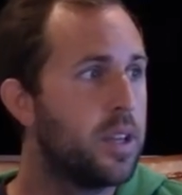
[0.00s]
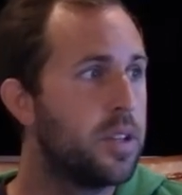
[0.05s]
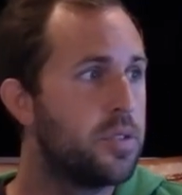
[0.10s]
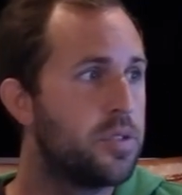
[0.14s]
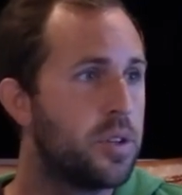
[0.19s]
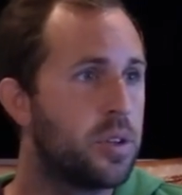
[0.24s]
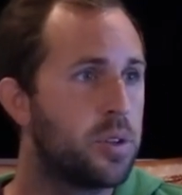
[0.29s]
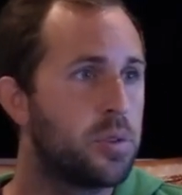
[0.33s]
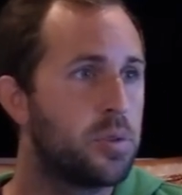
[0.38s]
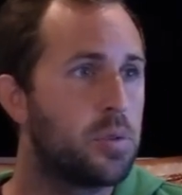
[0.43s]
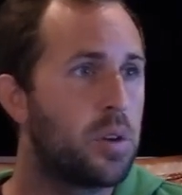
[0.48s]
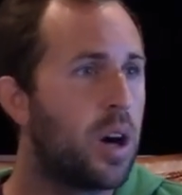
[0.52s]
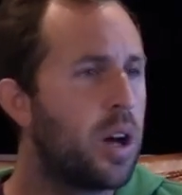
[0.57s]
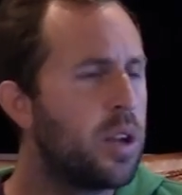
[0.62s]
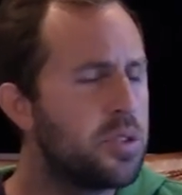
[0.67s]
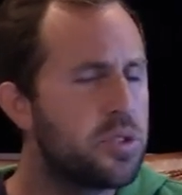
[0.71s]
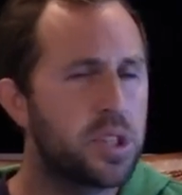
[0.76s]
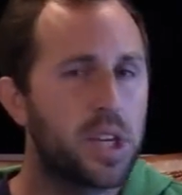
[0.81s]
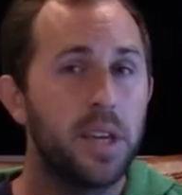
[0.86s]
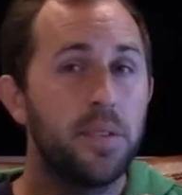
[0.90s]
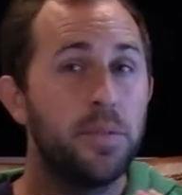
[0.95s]
So I'll
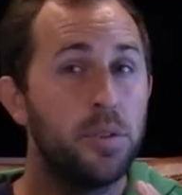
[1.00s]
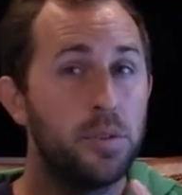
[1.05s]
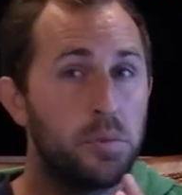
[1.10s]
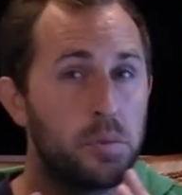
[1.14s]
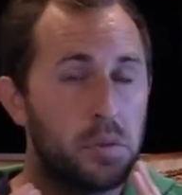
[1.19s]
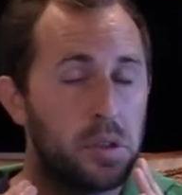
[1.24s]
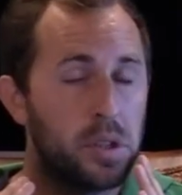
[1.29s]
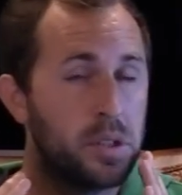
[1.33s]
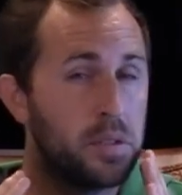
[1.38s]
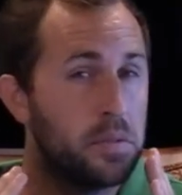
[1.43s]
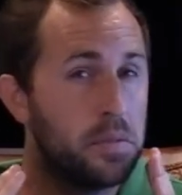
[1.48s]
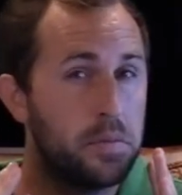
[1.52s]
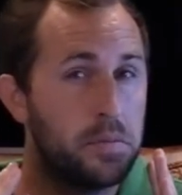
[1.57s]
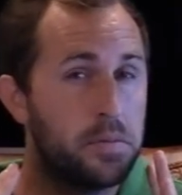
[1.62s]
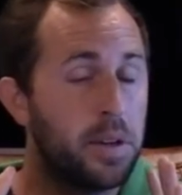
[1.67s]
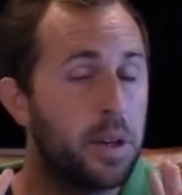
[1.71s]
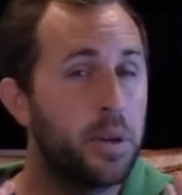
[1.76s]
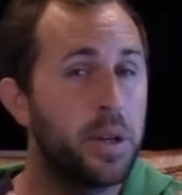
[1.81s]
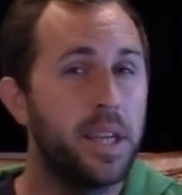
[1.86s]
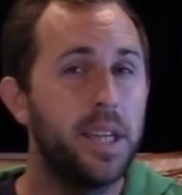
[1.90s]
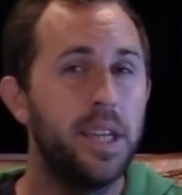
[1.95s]
just give you a
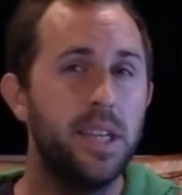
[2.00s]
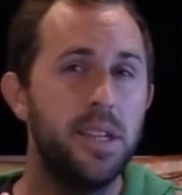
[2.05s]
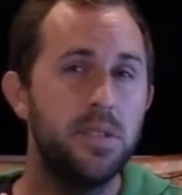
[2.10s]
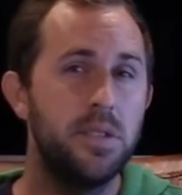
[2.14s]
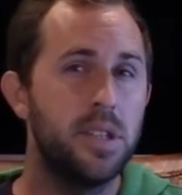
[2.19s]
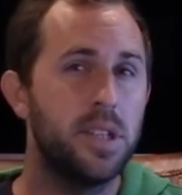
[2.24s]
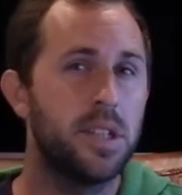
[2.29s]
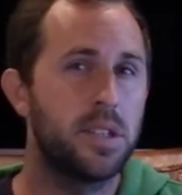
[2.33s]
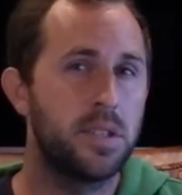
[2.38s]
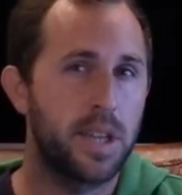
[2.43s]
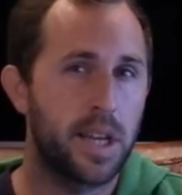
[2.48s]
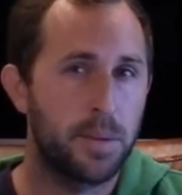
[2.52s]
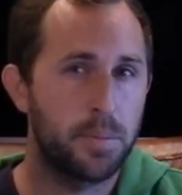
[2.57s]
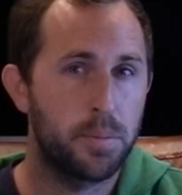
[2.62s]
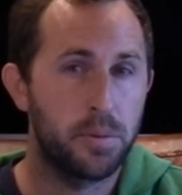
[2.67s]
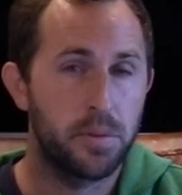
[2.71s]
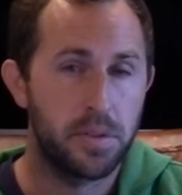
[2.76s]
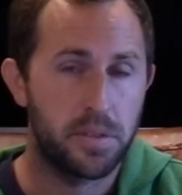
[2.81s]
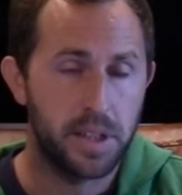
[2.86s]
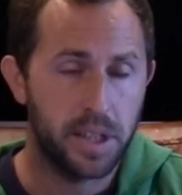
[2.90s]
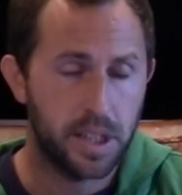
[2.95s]
very easy
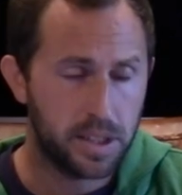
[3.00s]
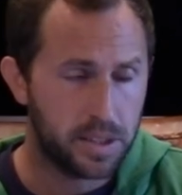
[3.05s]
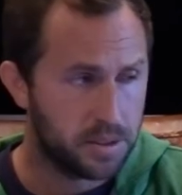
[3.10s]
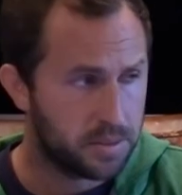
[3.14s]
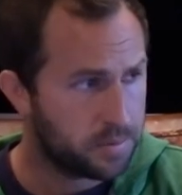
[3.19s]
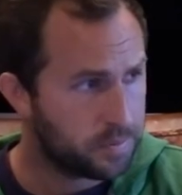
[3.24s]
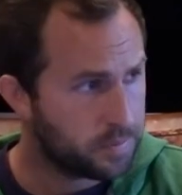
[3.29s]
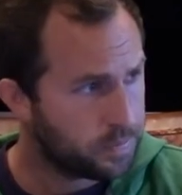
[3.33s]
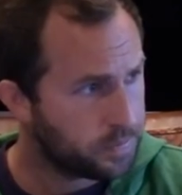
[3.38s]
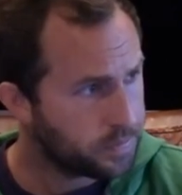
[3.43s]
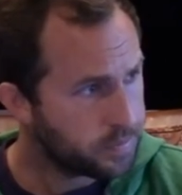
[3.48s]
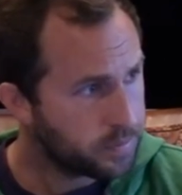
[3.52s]
example to think of.